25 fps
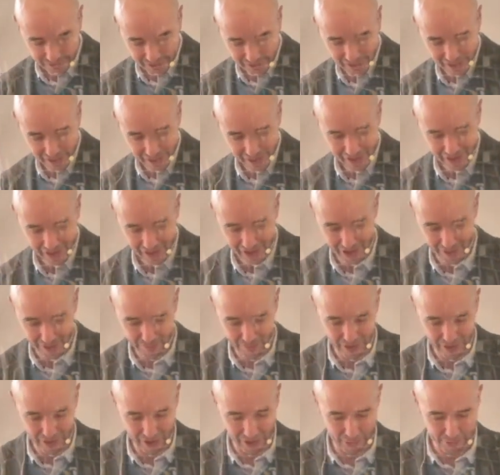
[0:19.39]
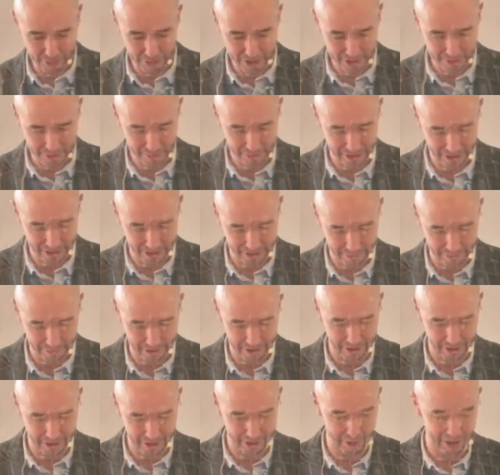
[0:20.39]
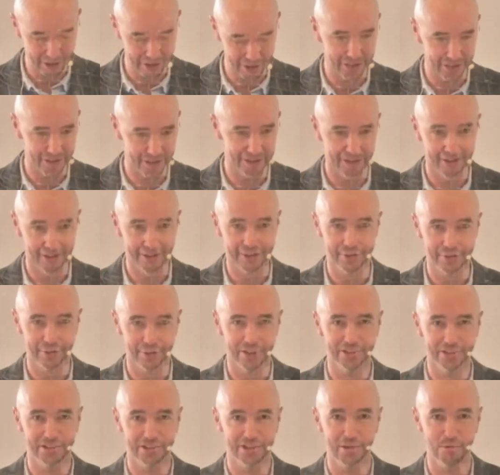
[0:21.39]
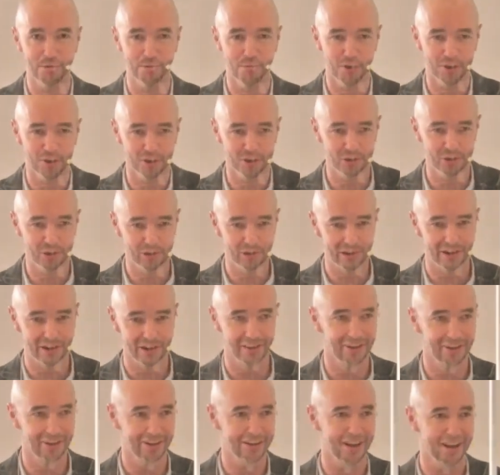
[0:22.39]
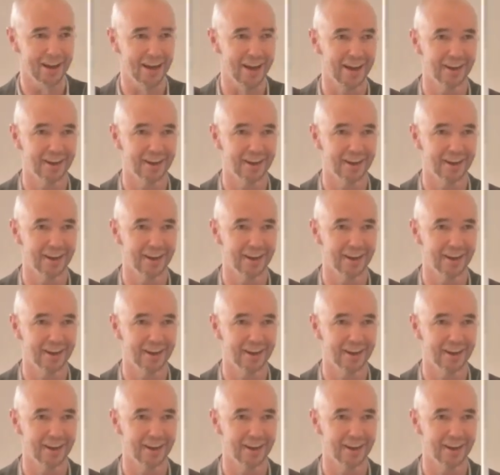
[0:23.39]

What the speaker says: I wanted to begin with the question to ask you what you're like at